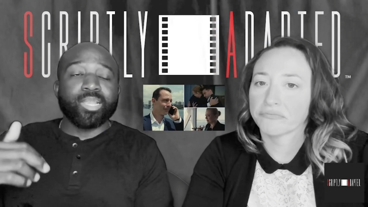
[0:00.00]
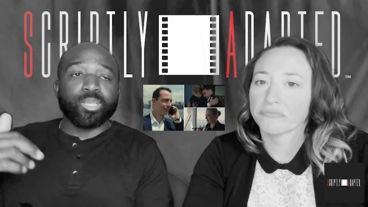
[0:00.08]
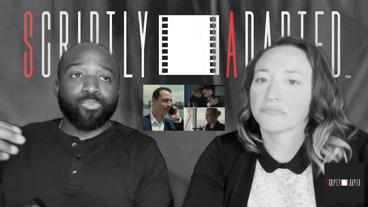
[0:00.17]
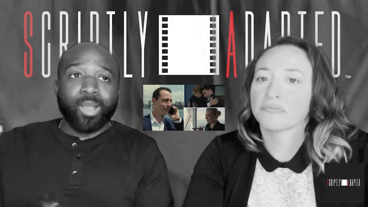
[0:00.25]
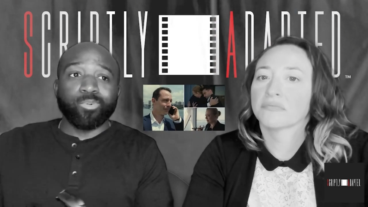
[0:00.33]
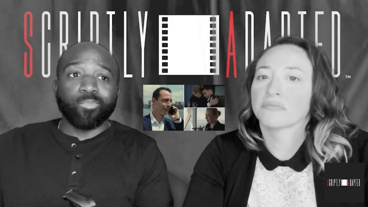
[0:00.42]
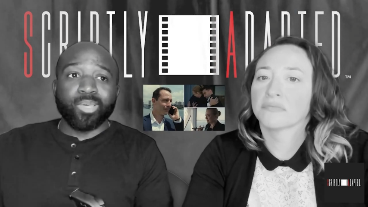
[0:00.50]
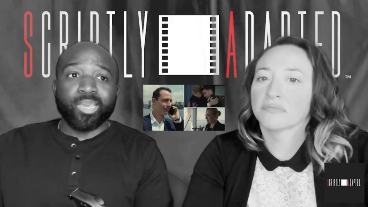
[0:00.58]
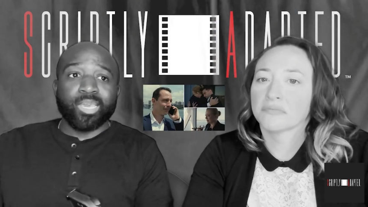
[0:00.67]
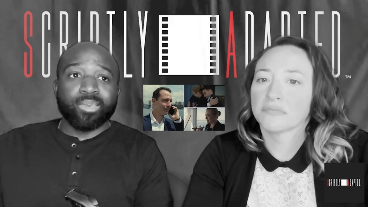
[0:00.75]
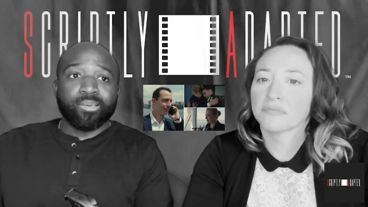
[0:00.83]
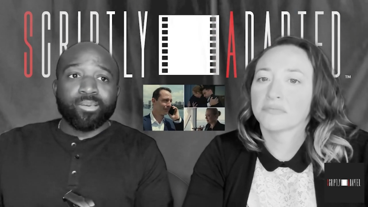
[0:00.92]
Speaker 1: probably
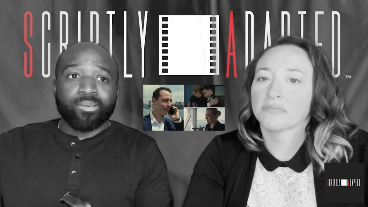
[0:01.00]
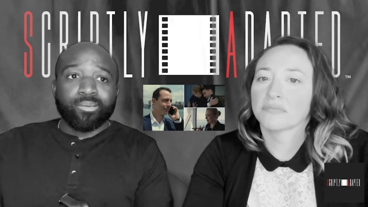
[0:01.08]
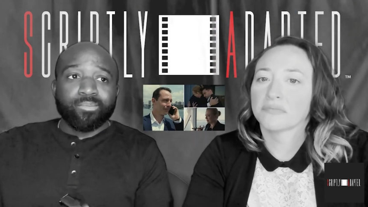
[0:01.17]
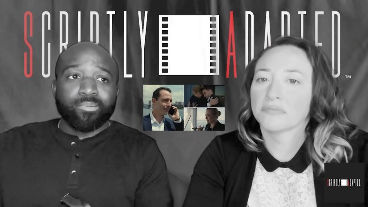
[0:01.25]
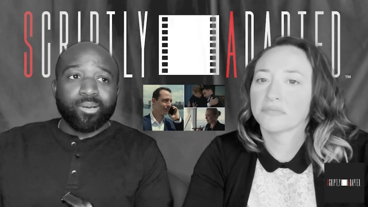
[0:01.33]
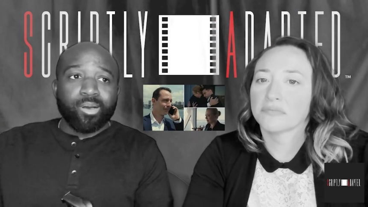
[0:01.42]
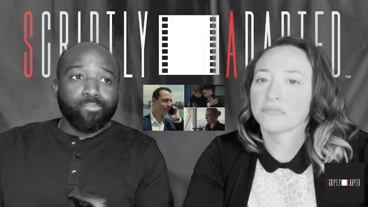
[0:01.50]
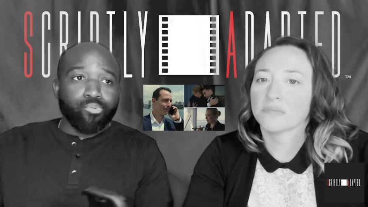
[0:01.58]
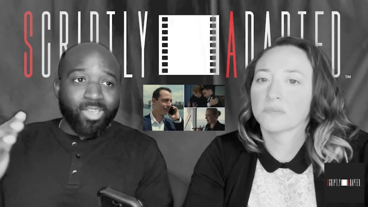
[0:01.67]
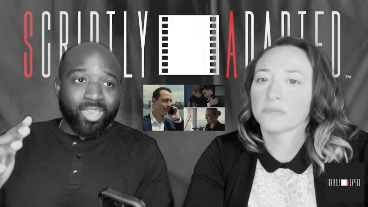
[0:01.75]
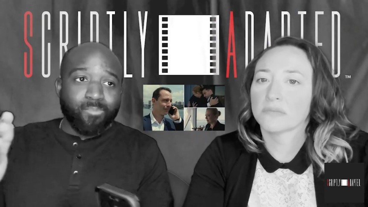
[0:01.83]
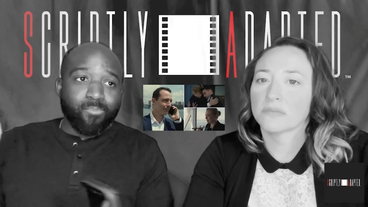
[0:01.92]
a
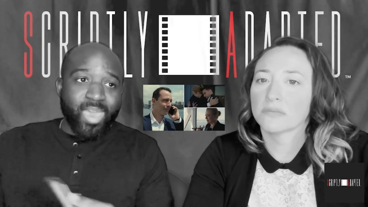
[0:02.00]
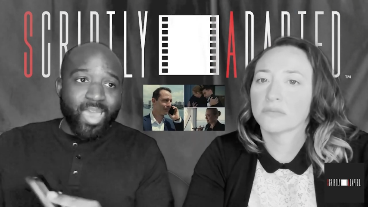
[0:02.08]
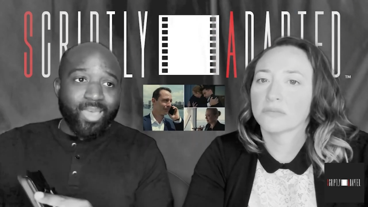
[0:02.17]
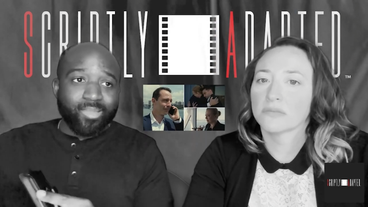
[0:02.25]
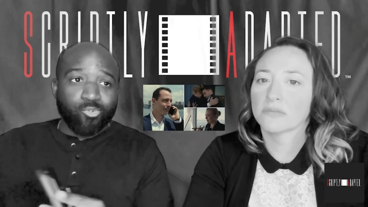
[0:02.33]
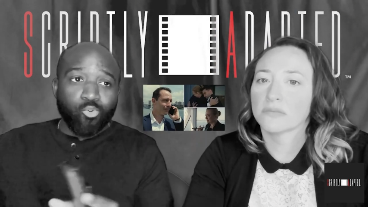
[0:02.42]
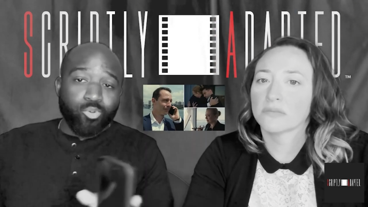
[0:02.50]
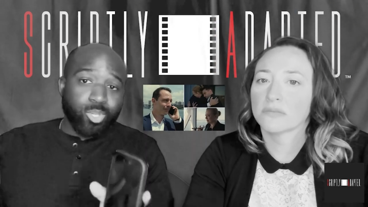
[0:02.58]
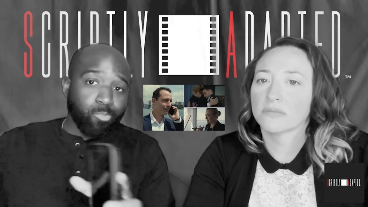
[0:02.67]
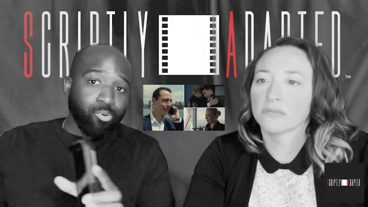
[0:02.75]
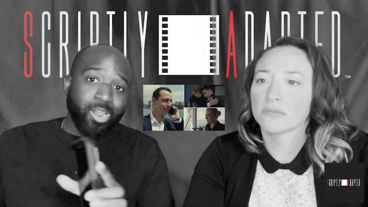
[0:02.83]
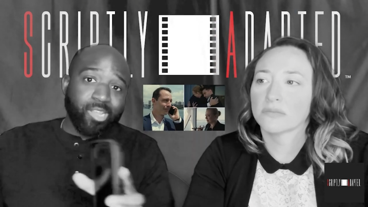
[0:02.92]
Breaking Bad or
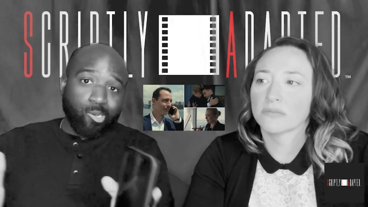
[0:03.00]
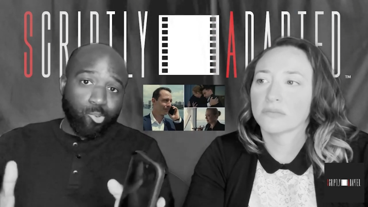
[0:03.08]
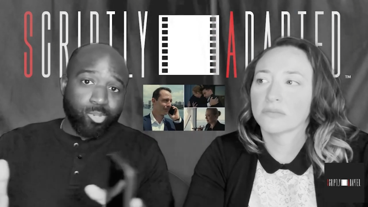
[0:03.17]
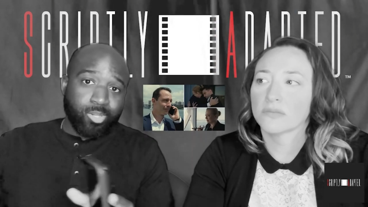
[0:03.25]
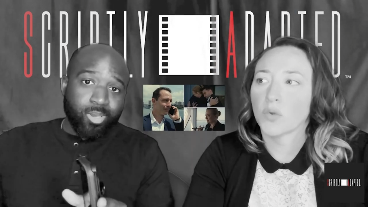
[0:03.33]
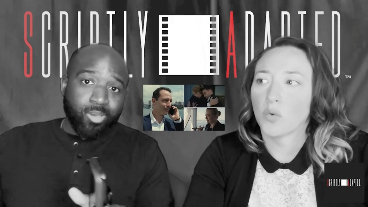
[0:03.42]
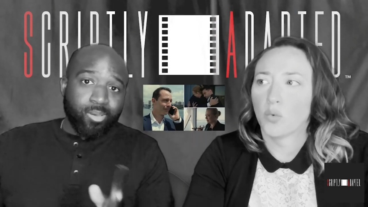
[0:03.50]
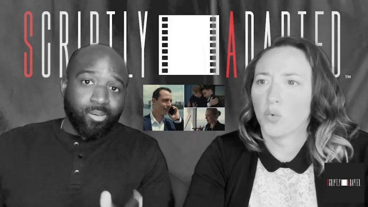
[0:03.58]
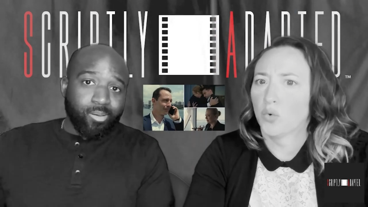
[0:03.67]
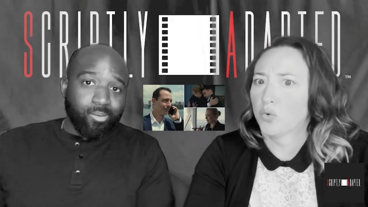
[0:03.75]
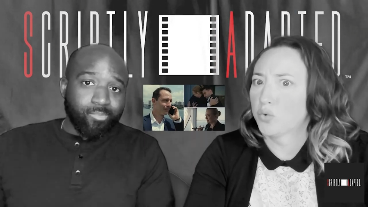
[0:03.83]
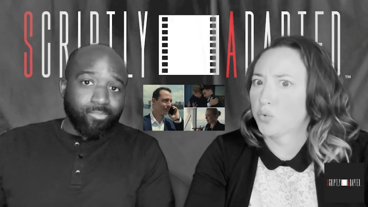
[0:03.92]
Sopranos. Oof
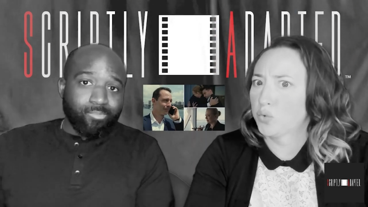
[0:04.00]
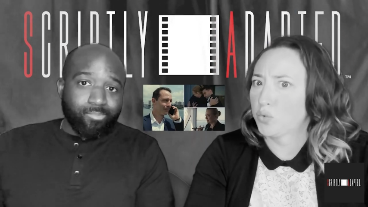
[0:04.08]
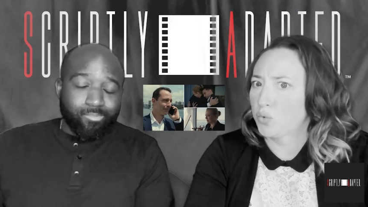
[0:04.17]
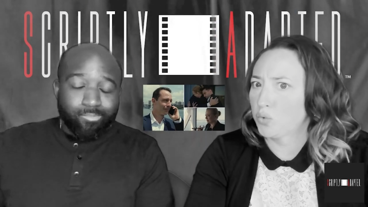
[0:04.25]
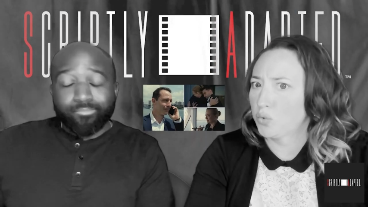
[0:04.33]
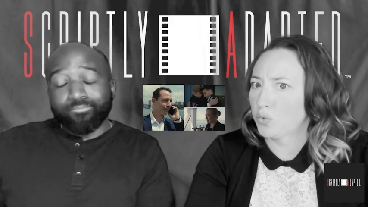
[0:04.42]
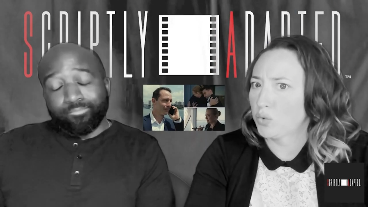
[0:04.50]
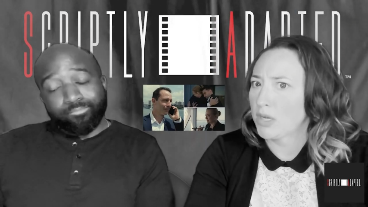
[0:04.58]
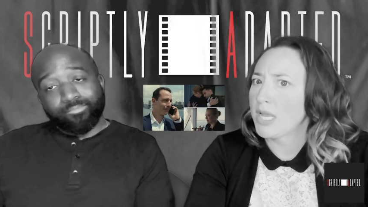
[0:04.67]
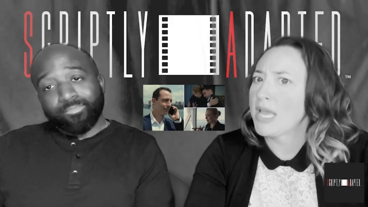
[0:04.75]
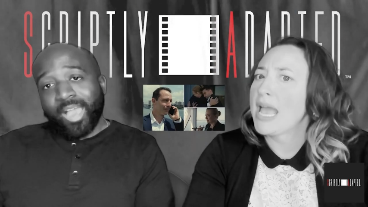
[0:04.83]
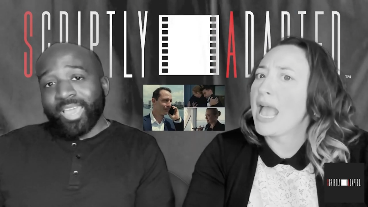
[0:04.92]

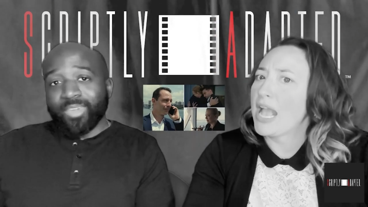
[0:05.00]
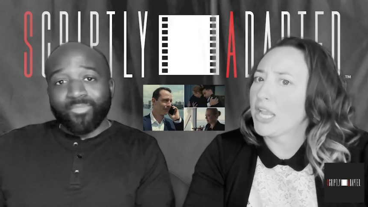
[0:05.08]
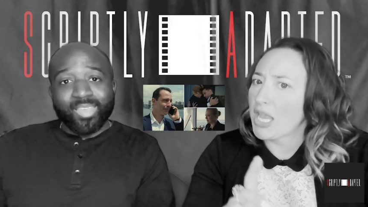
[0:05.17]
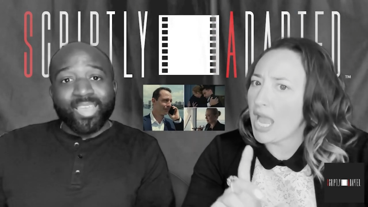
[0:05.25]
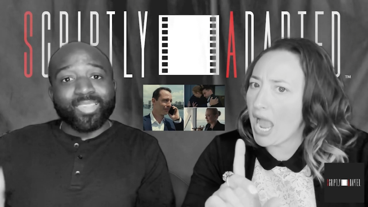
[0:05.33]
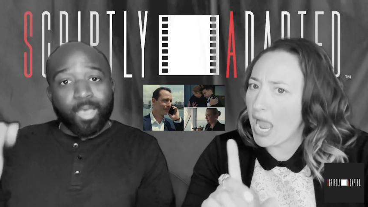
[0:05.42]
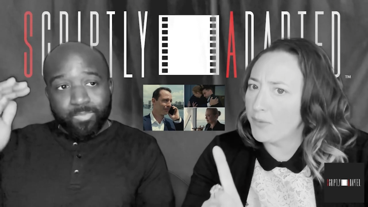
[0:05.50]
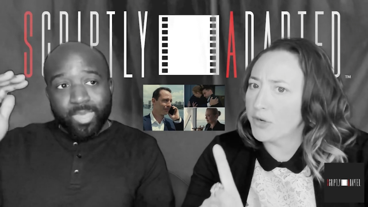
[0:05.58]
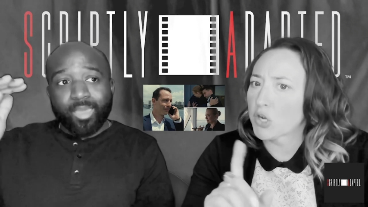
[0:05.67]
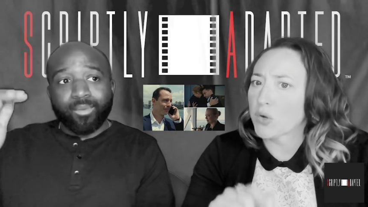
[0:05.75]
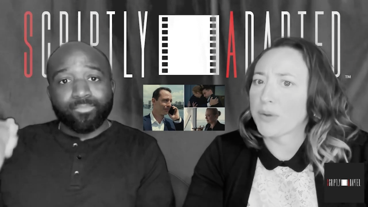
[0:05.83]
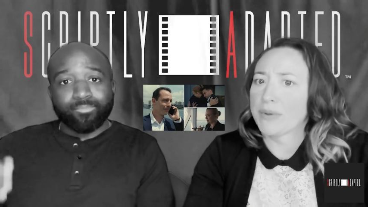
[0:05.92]
I give it's up I would there.
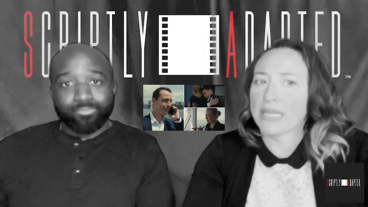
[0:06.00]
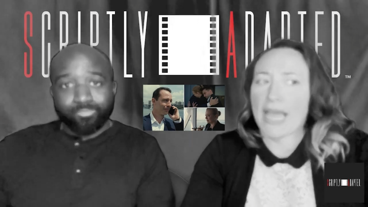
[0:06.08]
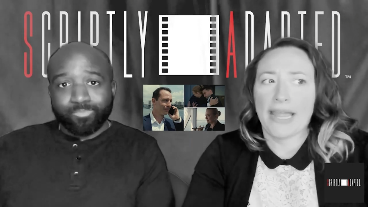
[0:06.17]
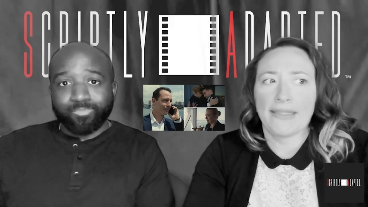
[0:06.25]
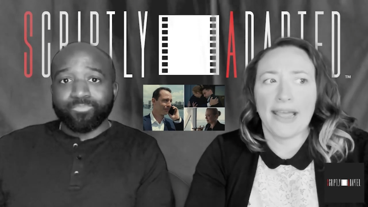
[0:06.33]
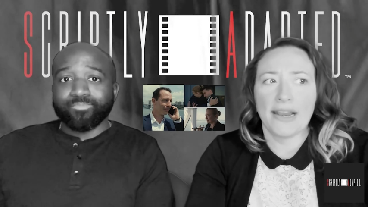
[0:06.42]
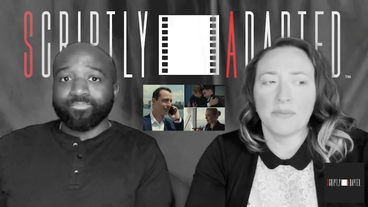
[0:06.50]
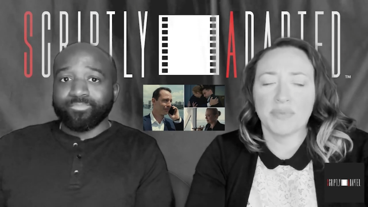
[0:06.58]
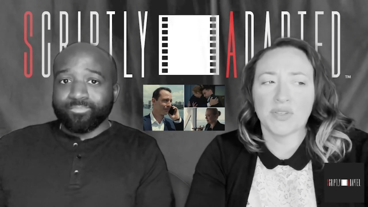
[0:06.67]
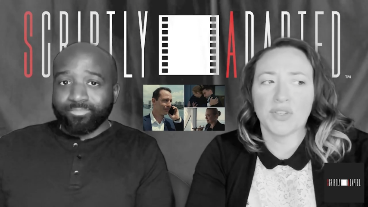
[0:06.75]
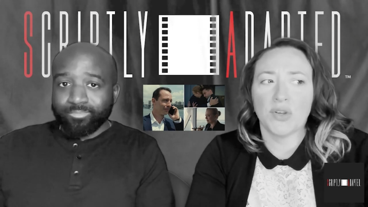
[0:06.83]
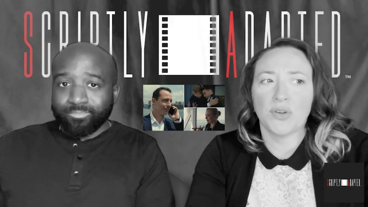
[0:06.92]
agree
Speaker 2: with that. That
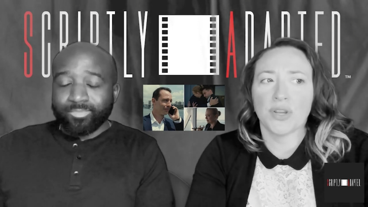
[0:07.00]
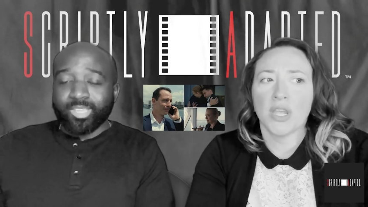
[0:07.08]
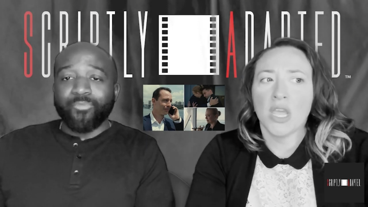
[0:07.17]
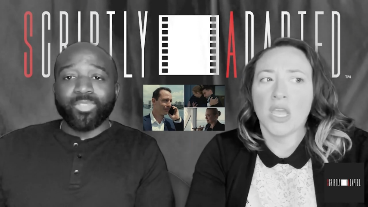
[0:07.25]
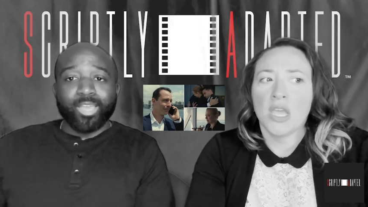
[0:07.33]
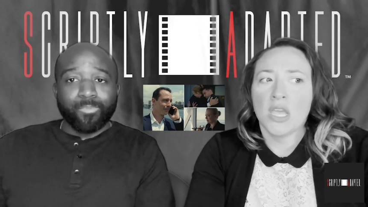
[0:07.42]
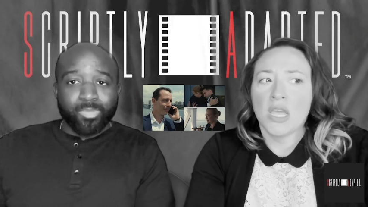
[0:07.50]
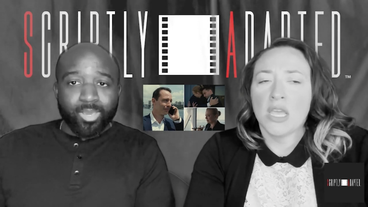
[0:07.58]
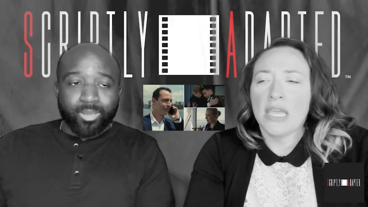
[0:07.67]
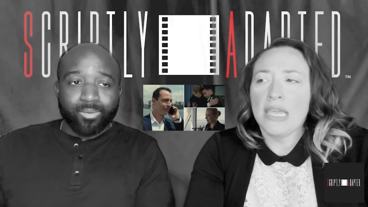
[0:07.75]
episode definitely up there.